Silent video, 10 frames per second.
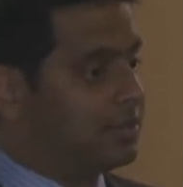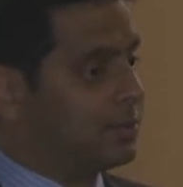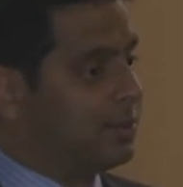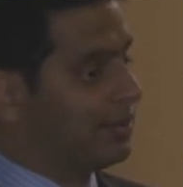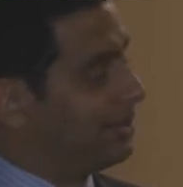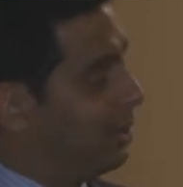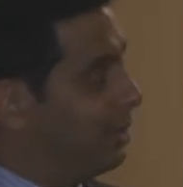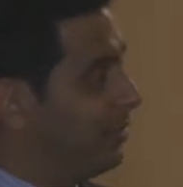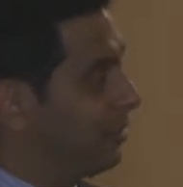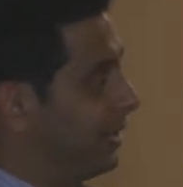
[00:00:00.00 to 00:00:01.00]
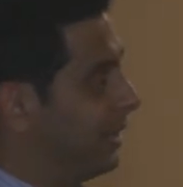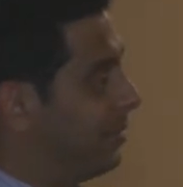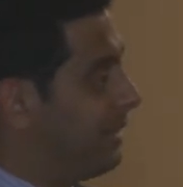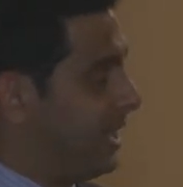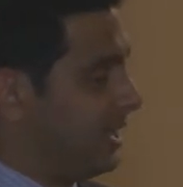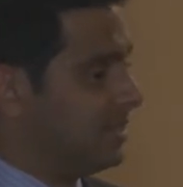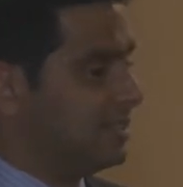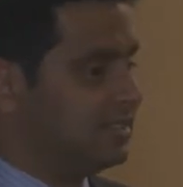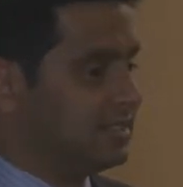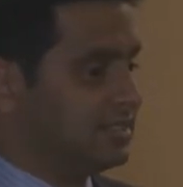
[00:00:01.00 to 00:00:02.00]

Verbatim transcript: School of Global Freedom and,